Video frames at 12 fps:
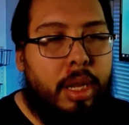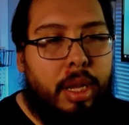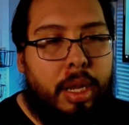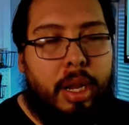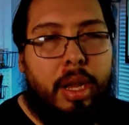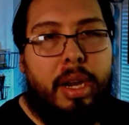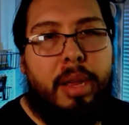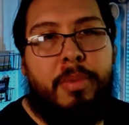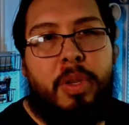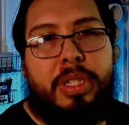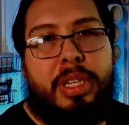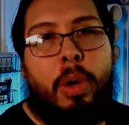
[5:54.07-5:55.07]
Lonnie, I'm
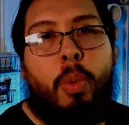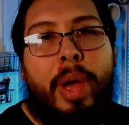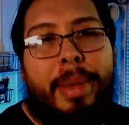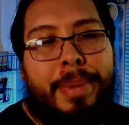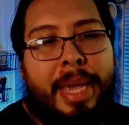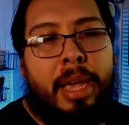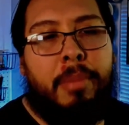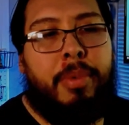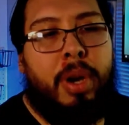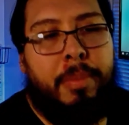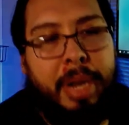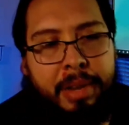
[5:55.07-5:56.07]
using a webcam, bro.
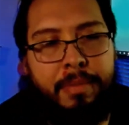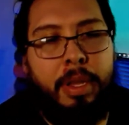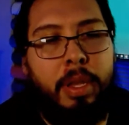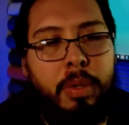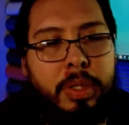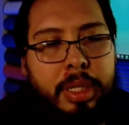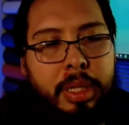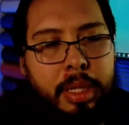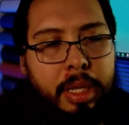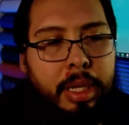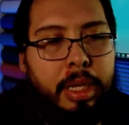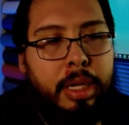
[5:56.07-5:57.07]
I'm not even using
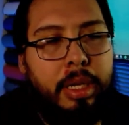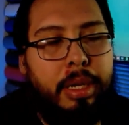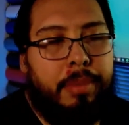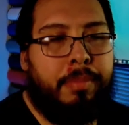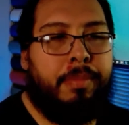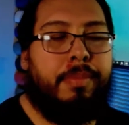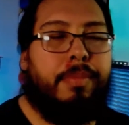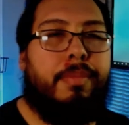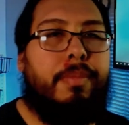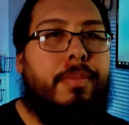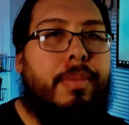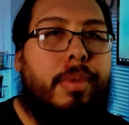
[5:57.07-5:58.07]
the
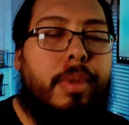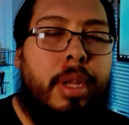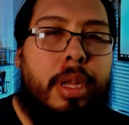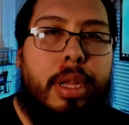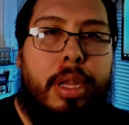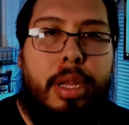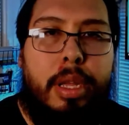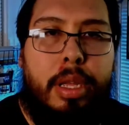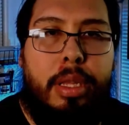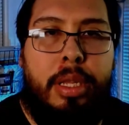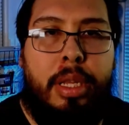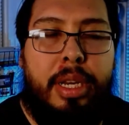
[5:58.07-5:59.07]

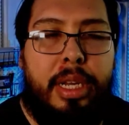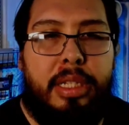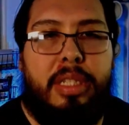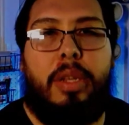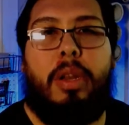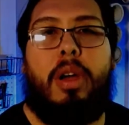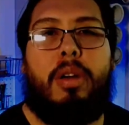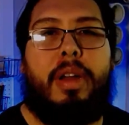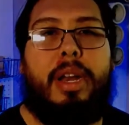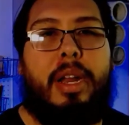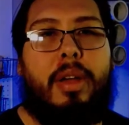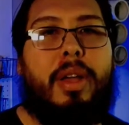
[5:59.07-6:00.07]
DSLR right
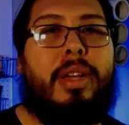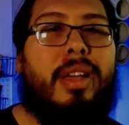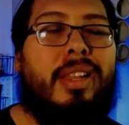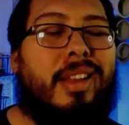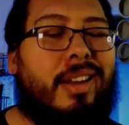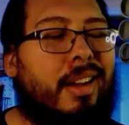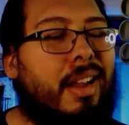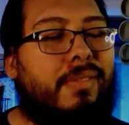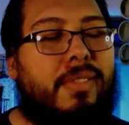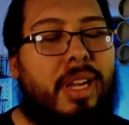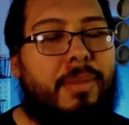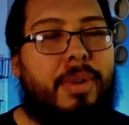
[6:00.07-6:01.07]
now. I didn't have
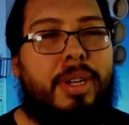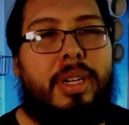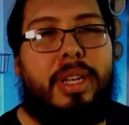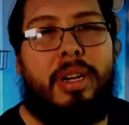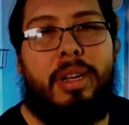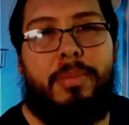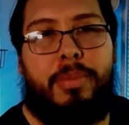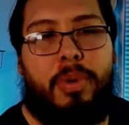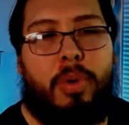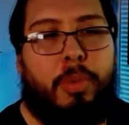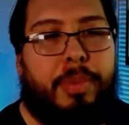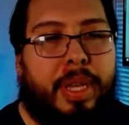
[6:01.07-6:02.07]
time to hook it up
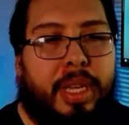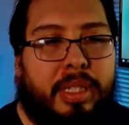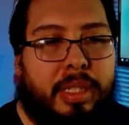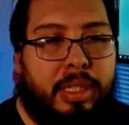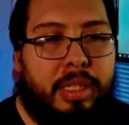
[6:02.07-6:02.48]
through OBS and